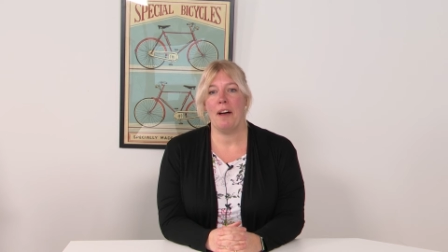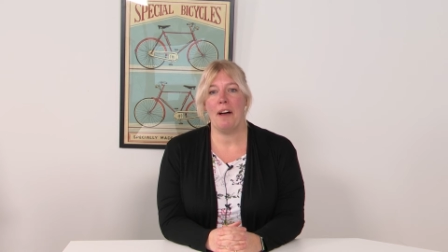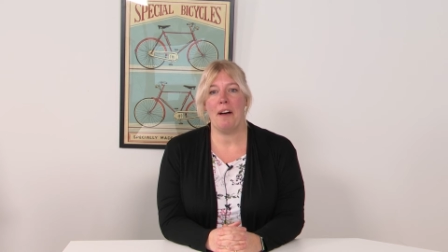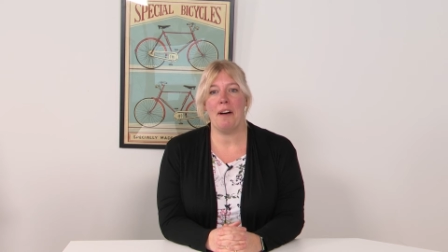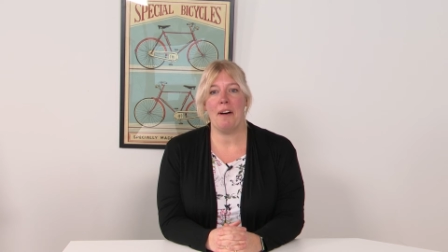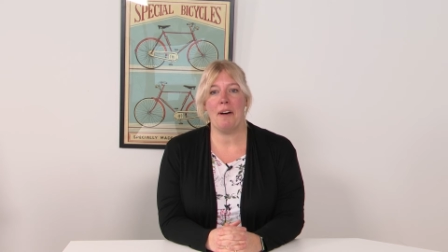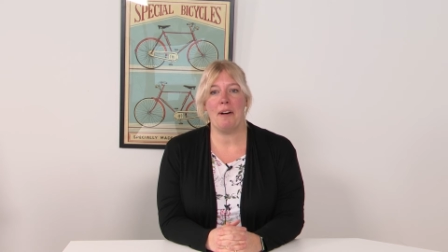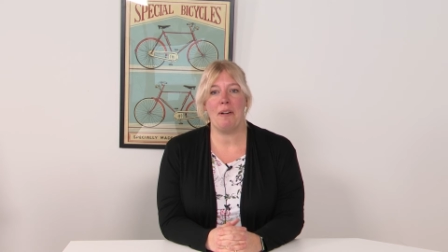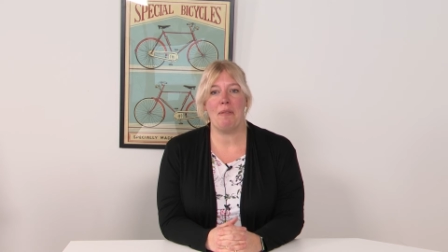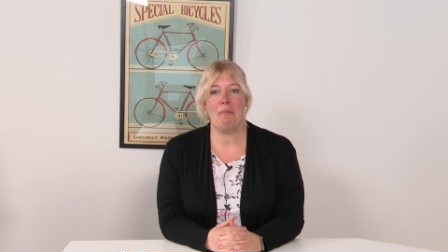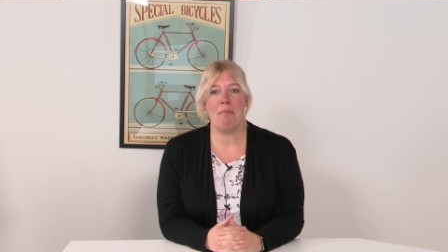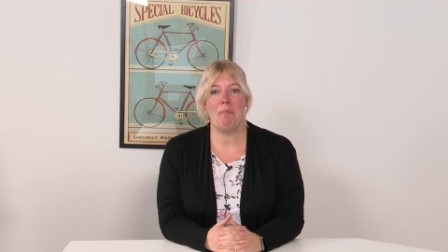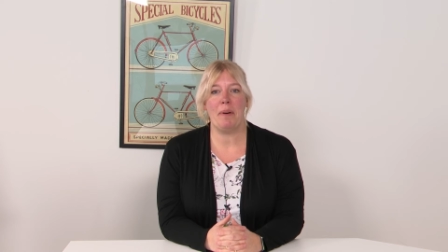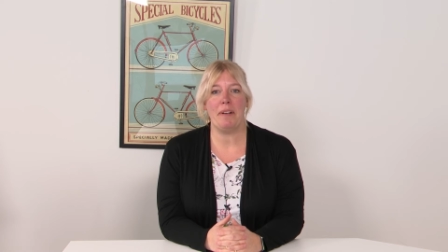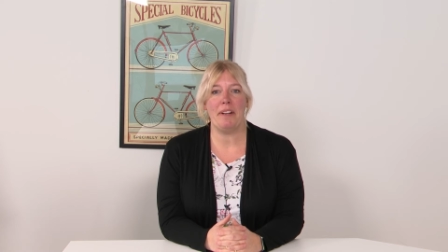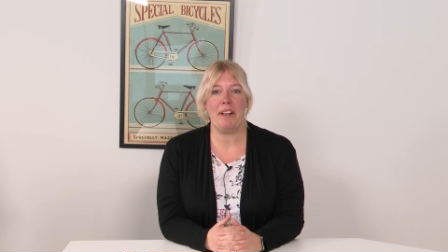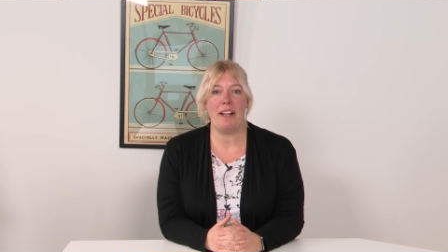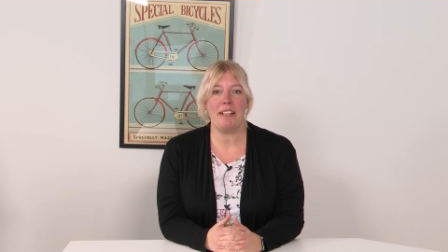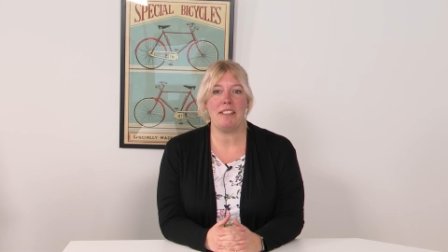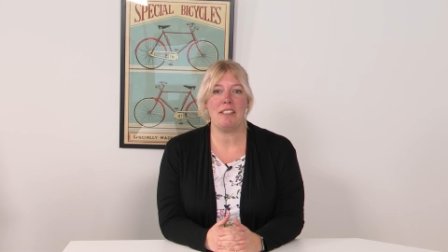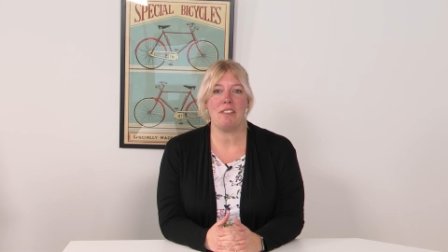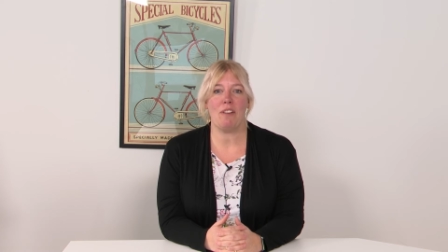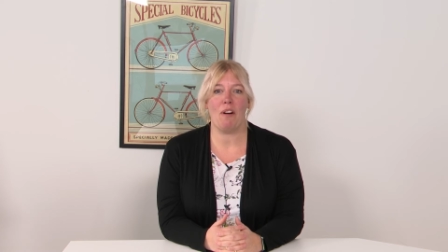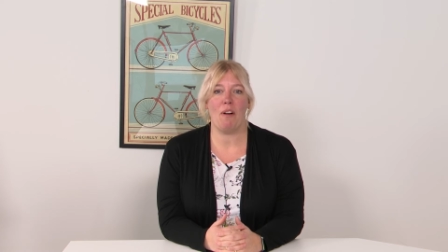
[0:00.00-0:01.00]
But
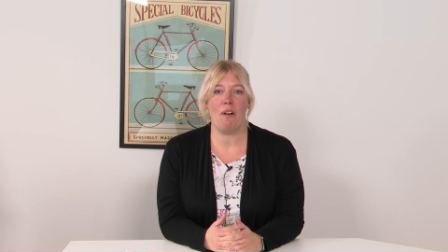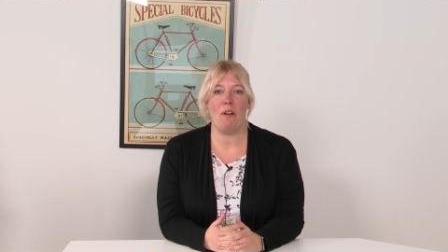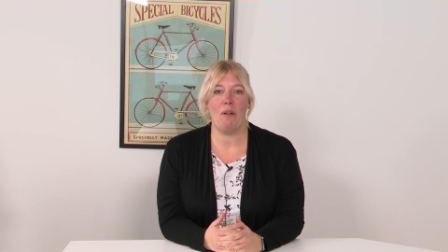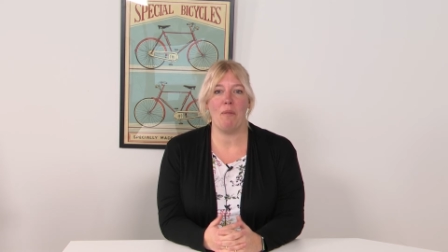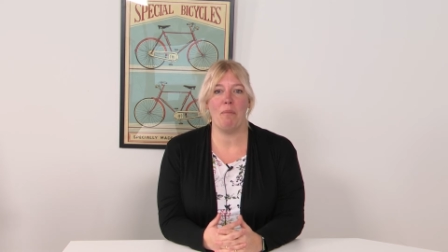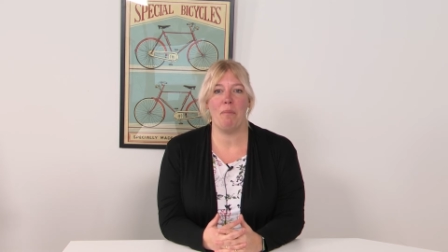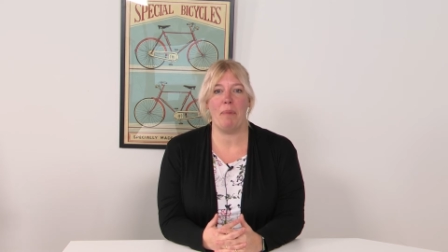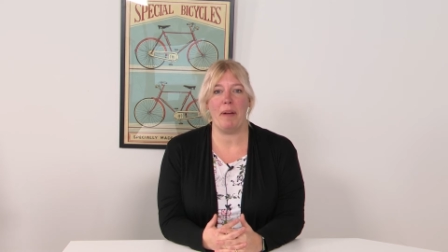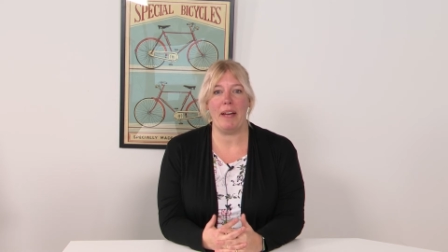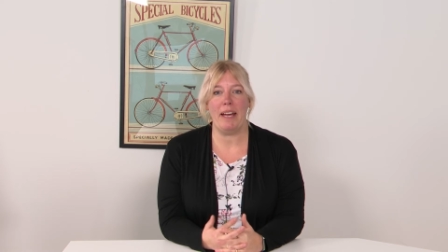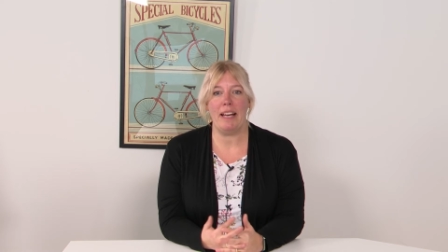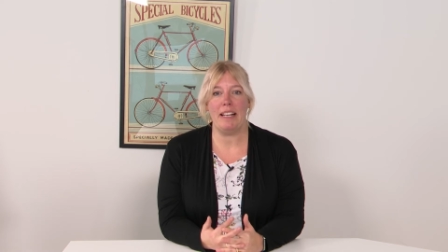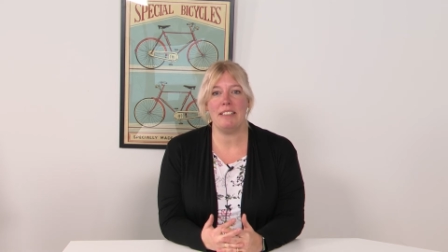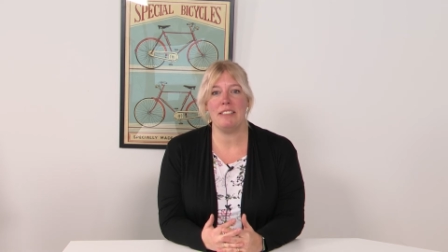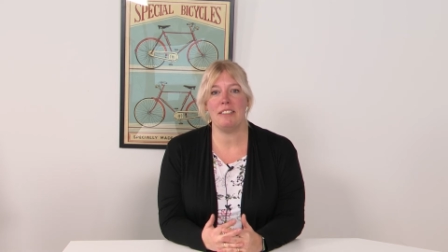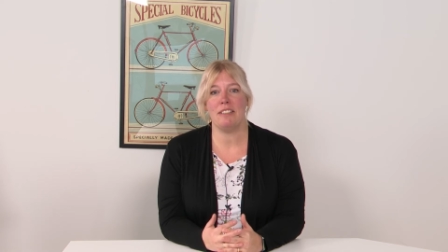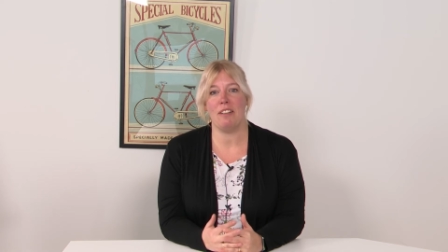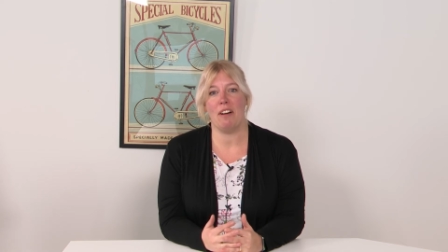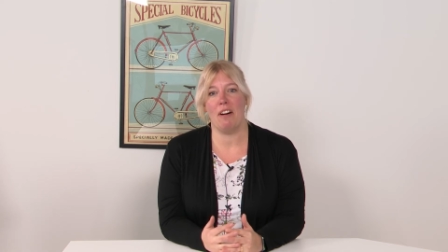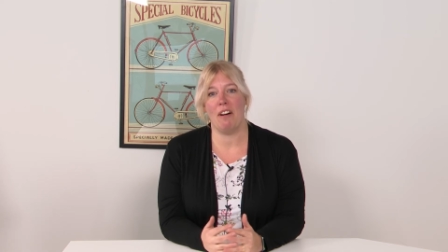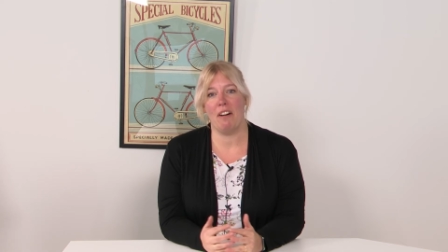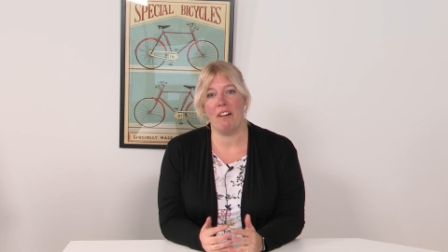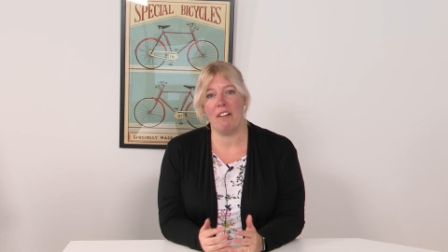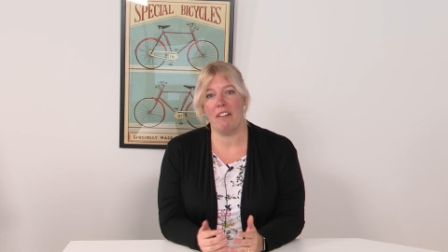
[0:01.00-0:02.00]
that's all based
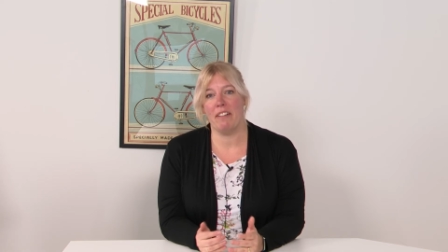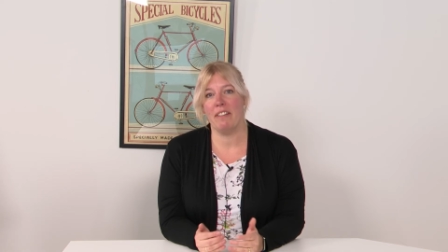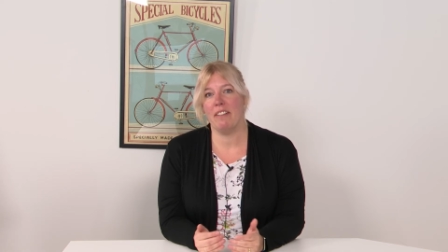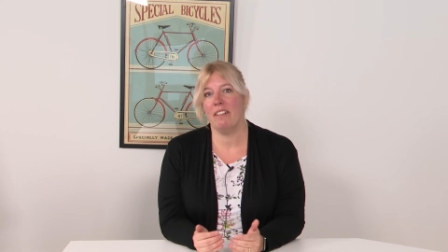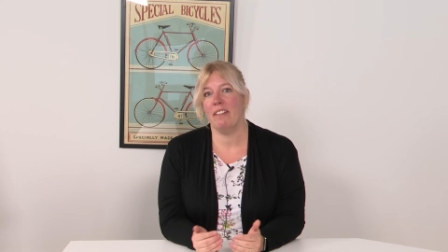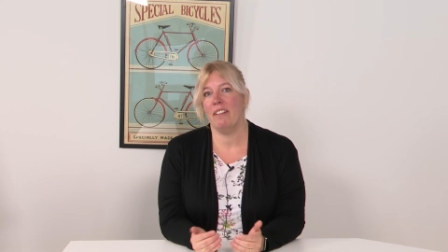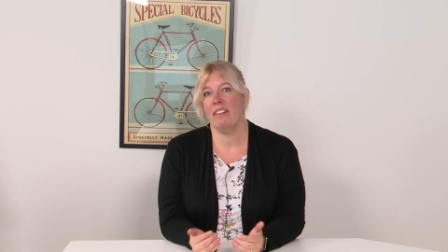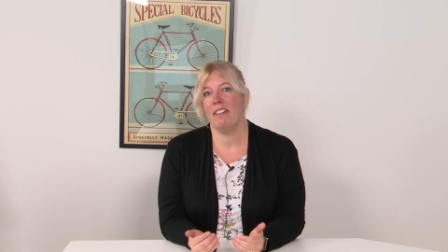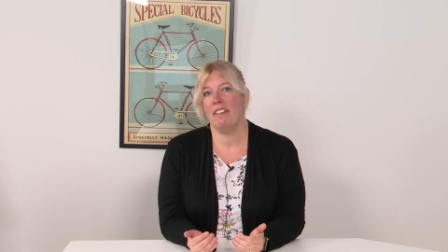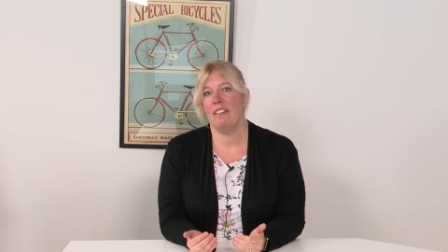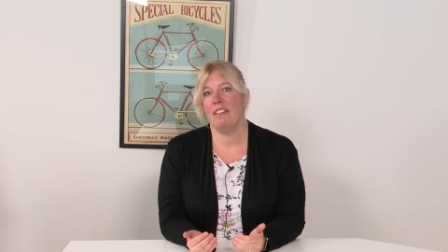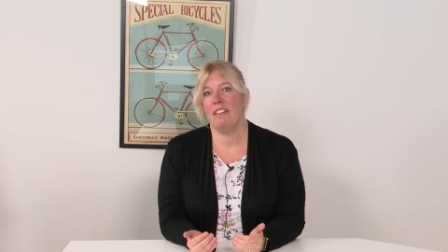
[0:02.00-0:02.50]
on